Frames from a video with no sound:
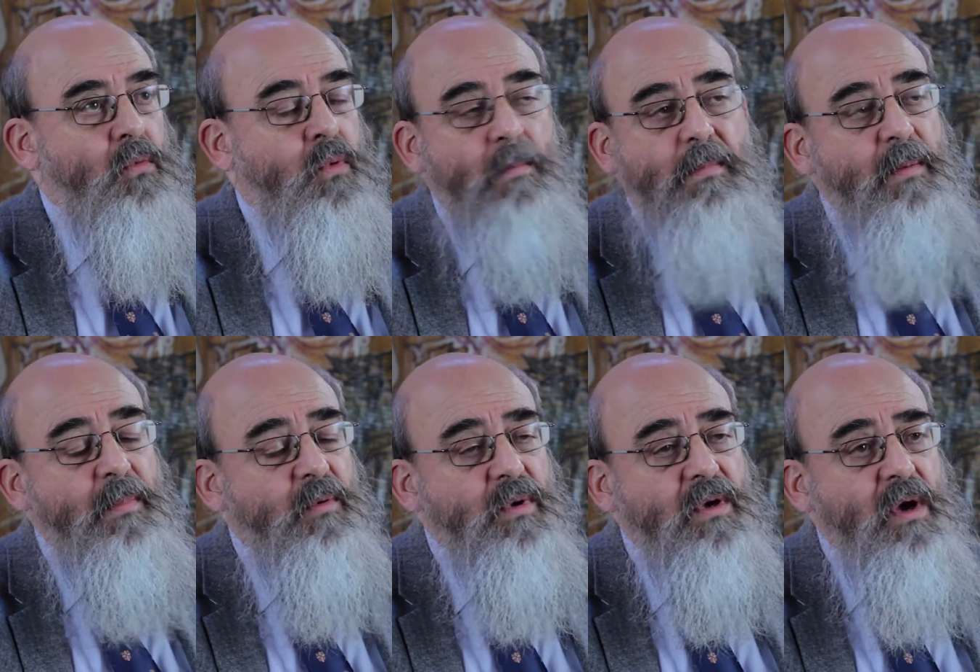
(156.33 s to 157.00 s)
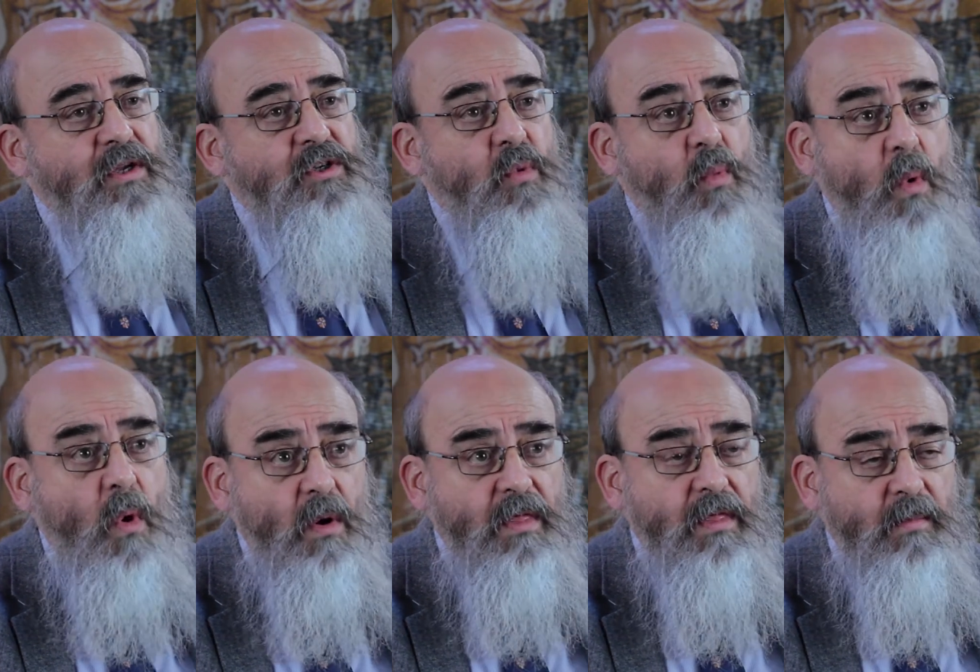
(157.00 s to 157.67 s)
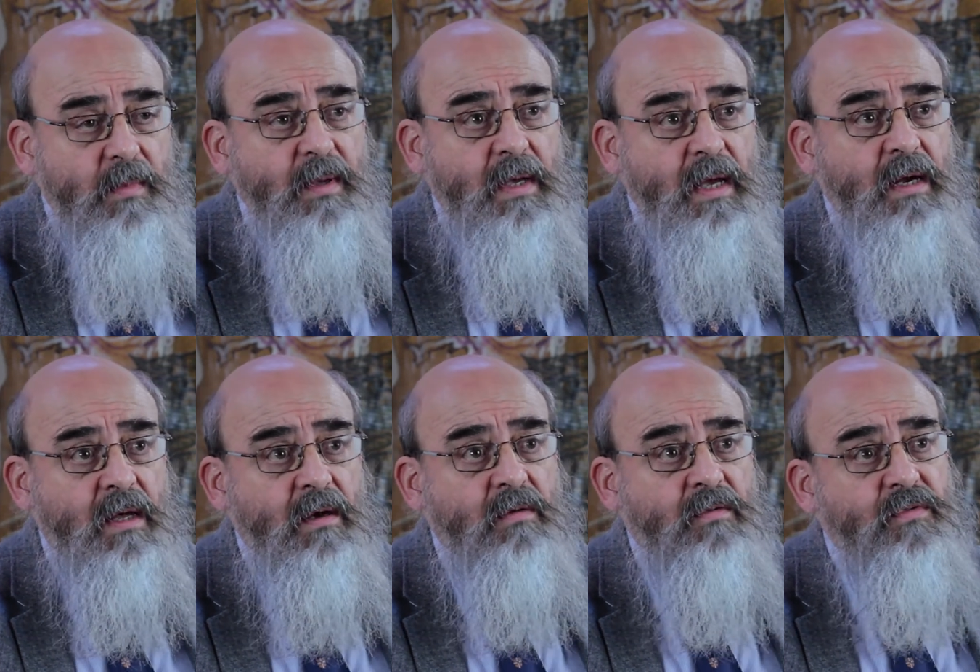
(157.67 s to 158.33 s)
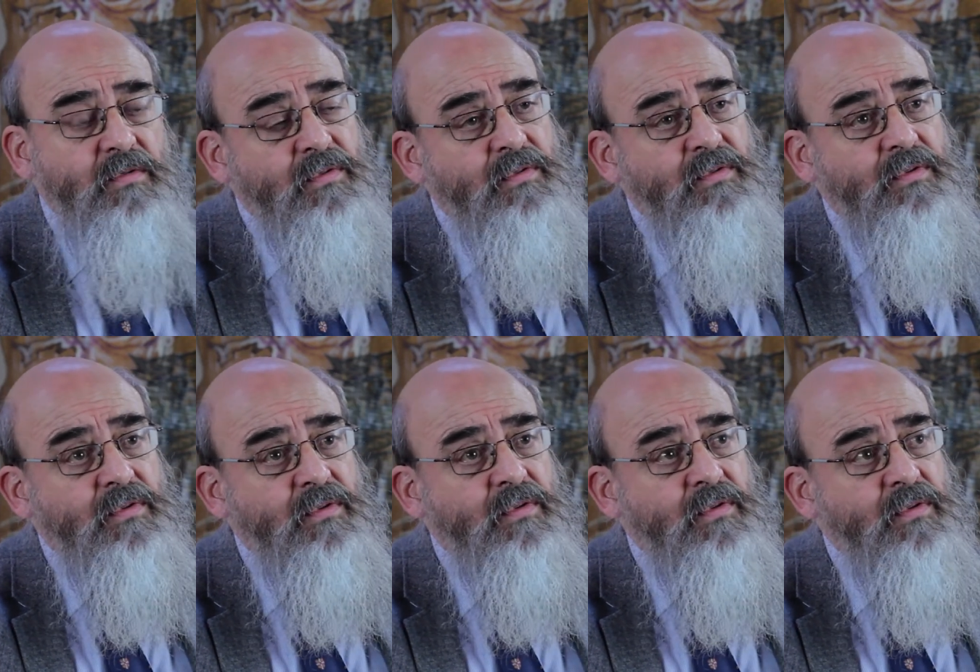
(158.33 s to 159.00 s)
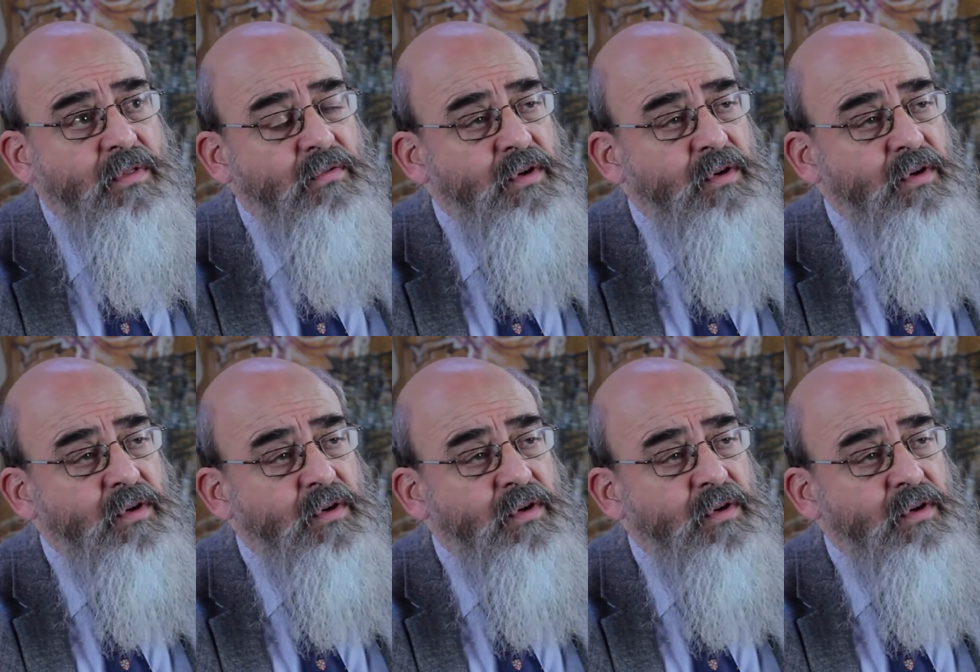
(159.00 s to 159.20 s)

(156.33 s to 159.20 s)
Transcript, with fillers: When people were going to war at the beginning of the